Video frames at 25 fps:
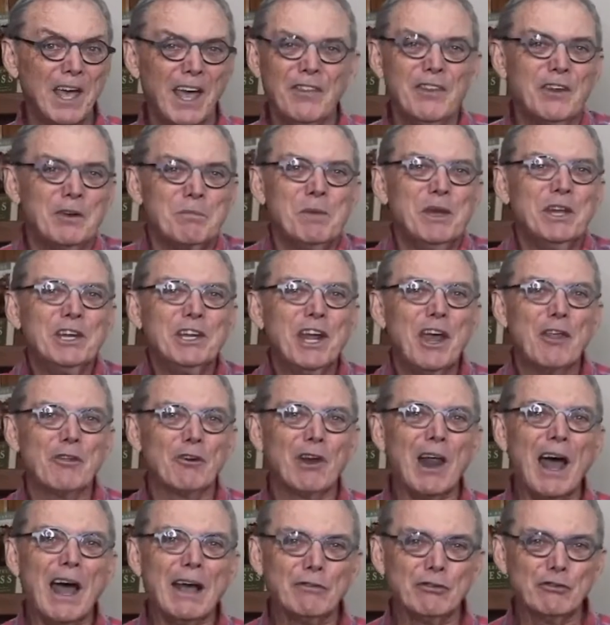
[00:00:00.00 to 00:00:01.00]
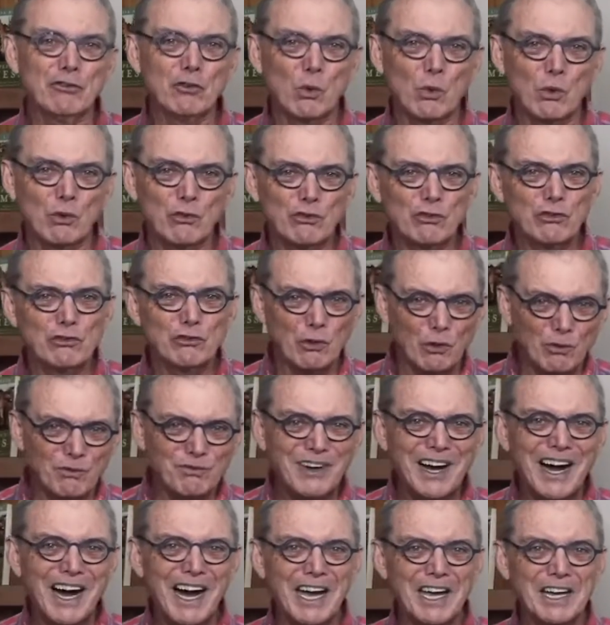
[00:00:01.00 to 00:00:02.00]
And there are many other life sources or
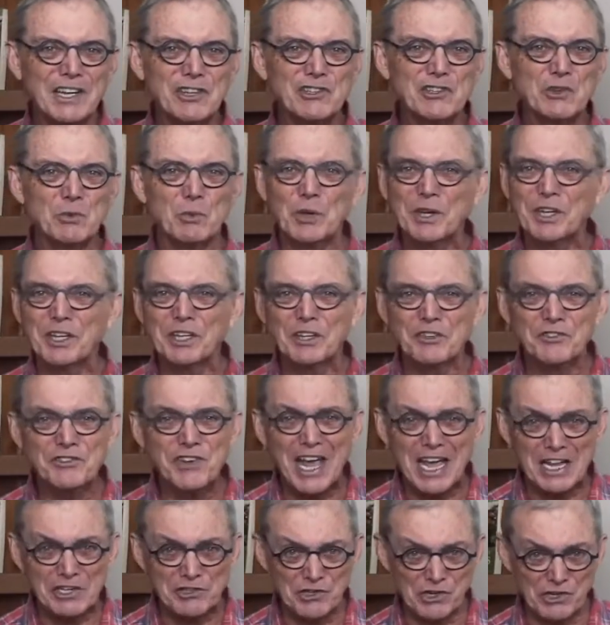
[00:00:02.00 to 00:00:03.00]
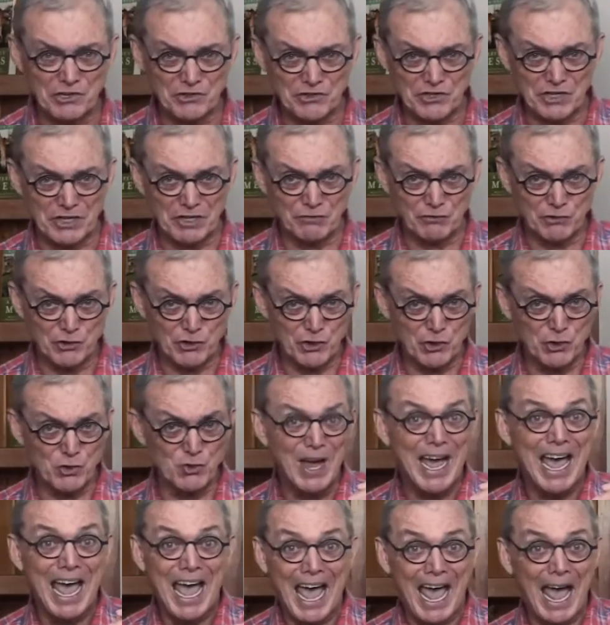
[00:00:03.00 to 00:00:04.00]
vines that we can attach ourselves
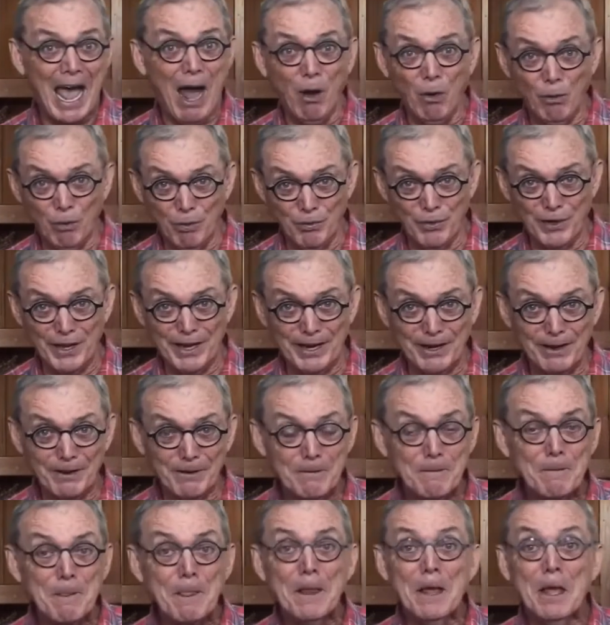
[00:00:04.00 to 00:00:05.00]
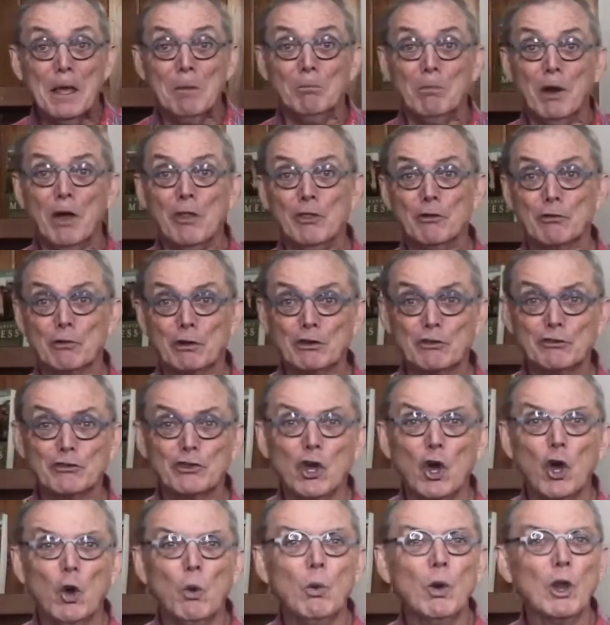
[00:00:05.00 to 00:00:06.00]
to out there, but the
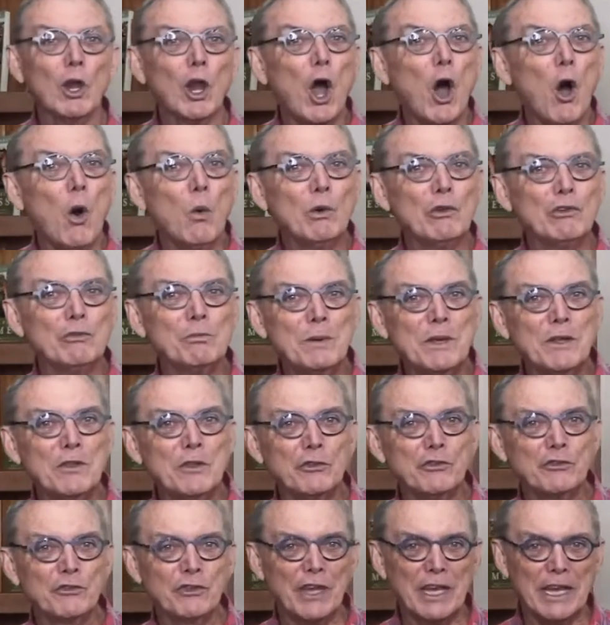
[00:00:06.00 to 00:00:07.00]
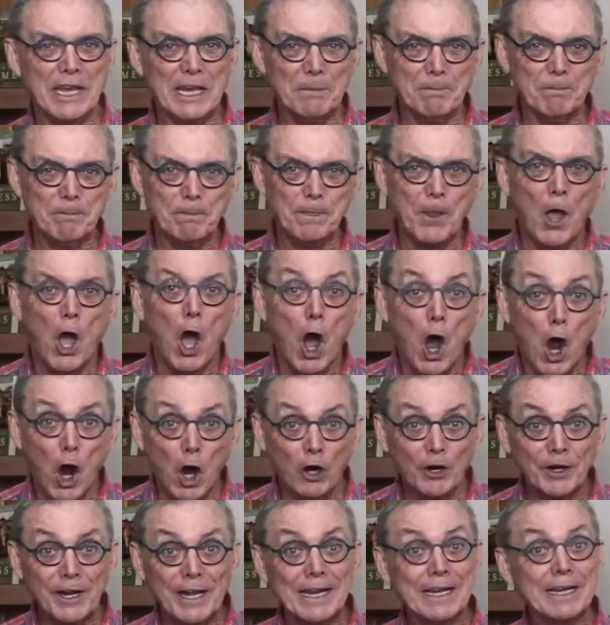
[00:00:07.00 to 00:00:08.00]
result will always be the same:
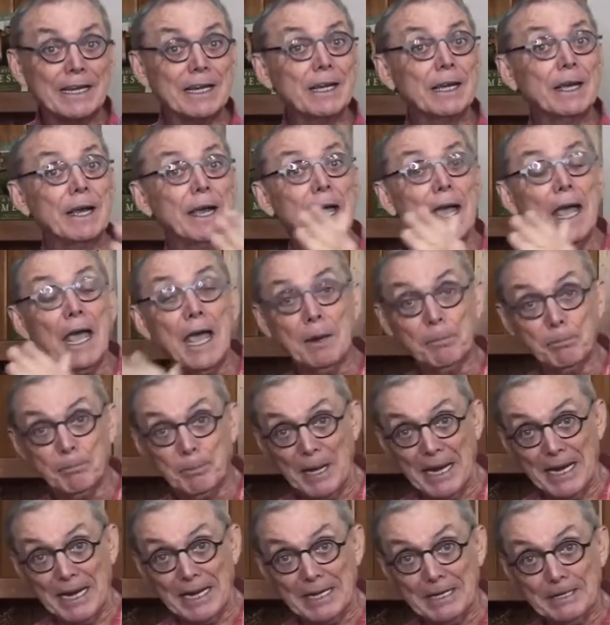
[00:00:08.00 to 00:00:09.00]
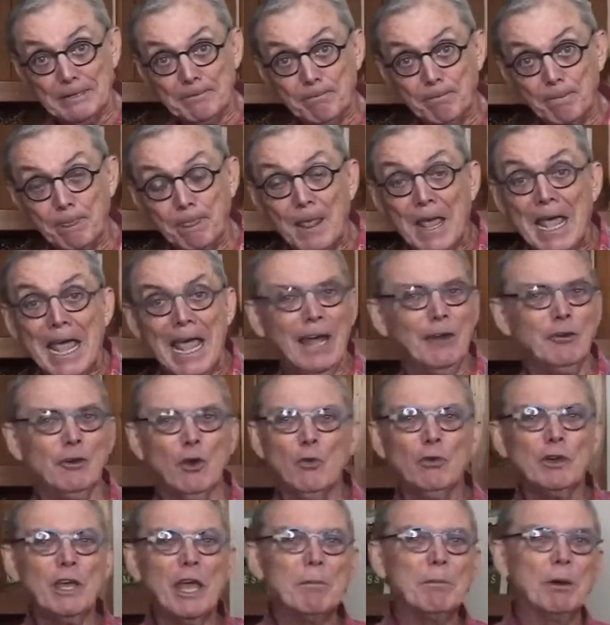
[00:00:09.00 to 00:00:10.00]
heartache and pain. And
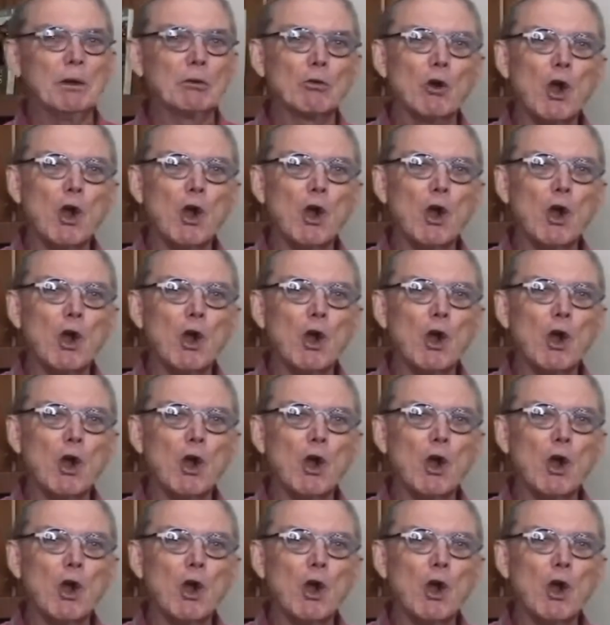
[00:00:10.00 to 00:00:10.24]
don't get me